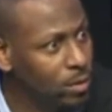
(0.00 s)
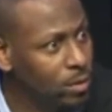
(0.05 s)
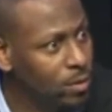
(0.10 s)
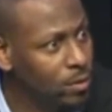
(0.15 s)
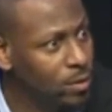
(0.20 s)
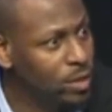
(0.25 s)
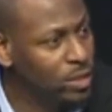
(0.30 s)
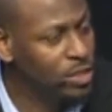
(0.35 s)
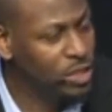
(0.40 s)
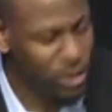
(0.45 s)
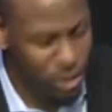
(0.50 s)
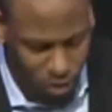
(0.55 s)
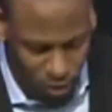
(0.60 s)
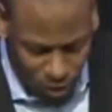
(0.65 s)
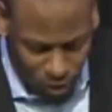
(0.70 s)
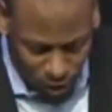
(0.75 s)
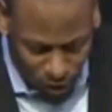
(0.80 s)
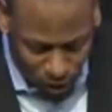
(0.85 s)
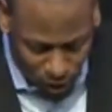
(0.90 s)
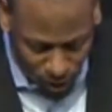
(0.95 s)
This is
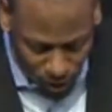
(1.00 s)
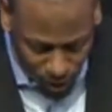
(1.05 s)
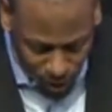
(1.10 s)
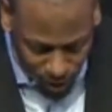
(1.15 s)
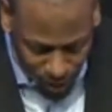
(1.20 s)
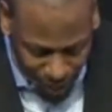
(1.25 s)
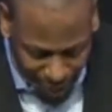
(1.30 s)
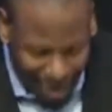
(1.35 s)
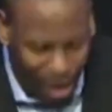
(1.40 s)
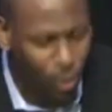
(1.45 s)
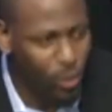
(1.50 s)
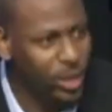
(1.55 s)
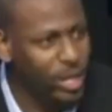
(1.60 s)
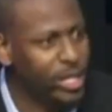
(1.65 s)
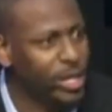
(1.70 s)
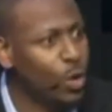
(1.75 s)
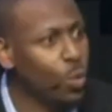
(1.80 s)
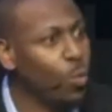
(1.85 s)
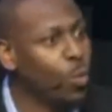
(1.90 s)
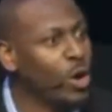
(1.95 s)
the
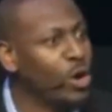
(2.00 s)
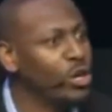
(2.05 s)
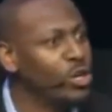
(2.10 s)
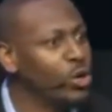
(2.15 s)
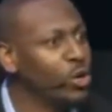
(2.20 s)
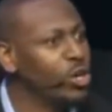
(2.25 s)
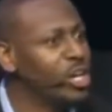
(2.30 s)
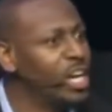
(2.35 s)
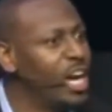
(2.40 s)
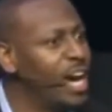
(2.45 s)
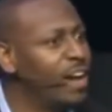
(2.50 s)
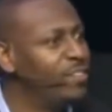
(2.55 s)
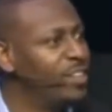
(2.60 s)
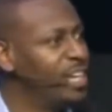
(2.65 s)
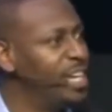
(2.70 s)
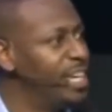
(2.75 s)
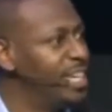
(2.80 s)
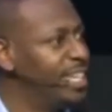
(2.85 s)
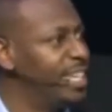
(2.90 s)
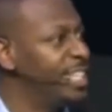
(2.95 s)
area where your
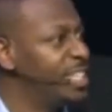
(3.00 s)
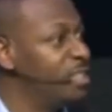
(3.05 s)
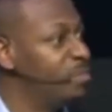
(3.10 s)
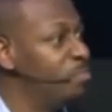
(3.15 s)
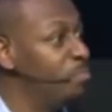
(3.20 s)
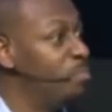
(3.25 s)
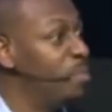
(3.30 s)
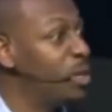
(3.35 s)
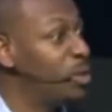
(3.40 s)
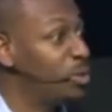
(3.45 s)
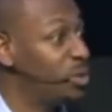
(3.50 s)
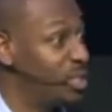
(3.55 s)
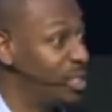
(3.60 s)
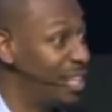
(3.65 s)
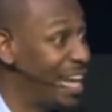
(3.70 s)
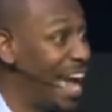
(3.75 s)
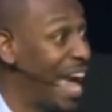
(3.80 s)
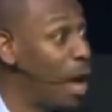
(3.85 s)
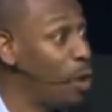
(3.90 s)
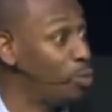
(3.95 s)
covenant gets built
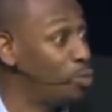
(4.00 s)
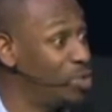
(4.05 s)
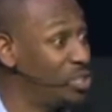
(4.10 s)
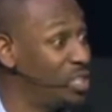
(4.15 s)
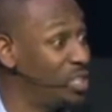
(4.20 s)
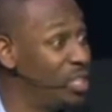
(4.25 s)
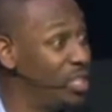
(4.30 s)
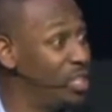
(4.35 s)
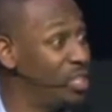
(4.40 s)
out